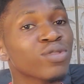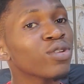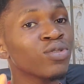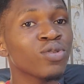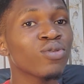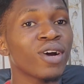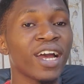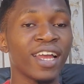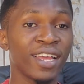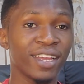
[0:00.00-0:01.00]
Don't know
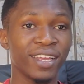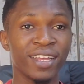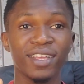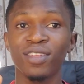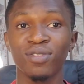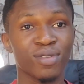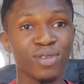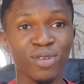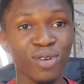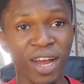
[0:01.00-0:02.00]
why,
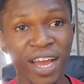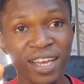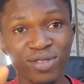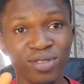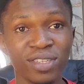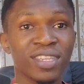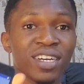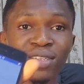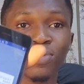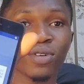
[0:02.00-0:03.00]
don't know how it's doing
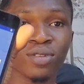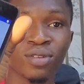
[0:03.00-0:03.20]
that, but